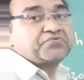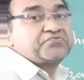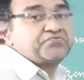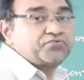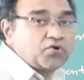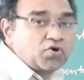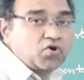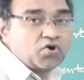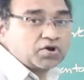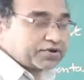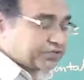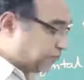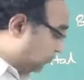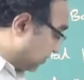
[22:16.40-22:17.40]

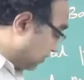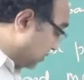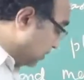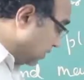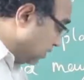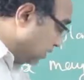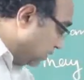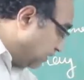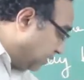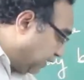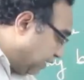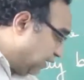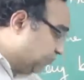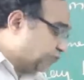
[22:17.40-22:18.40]
force,
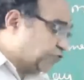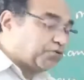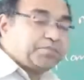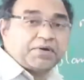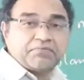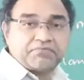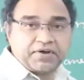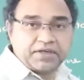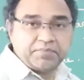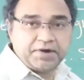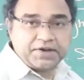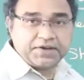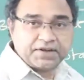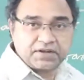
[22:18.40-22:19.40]
it should be 5
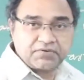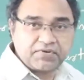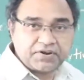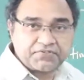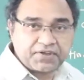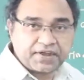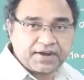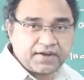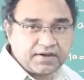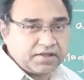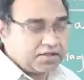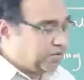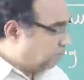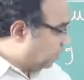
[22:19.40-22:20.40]
meter in 1
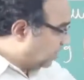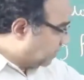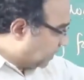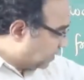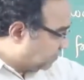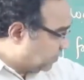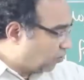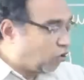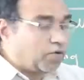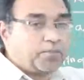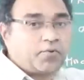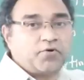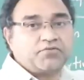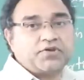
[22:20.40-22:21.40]
second, but there is an
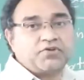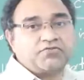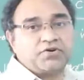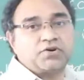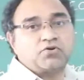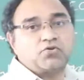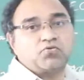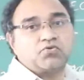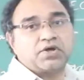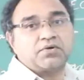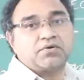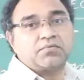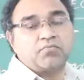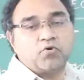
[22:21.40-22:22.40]
opposition to
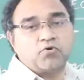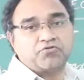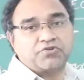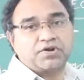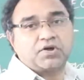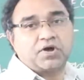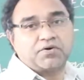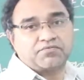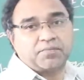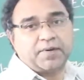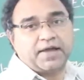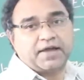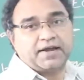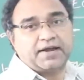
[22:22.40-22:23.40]
the motion of the
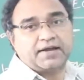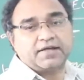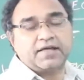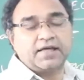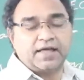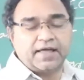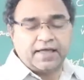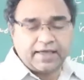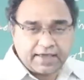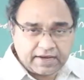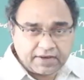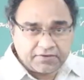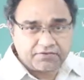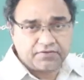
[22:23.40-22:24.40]
magnet.
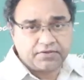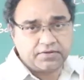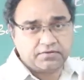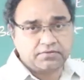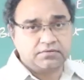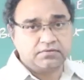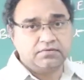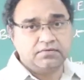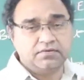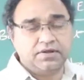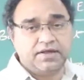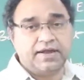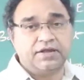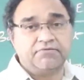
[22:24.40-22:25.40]
Hence,
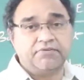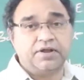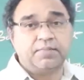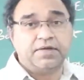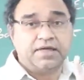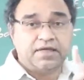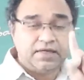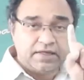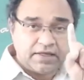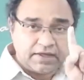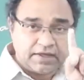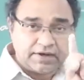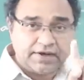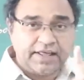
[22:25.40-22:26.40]
it will
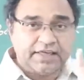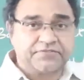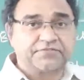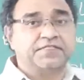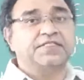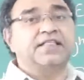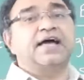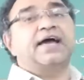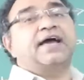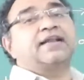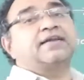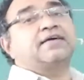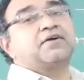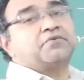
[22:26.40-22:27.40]
be less
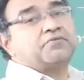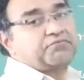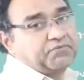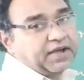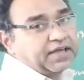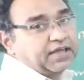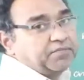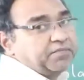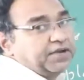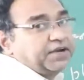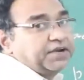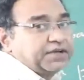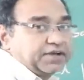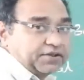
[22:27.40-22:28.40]
than 5
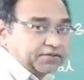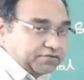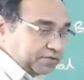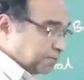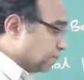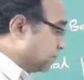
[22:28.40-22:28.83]
meters.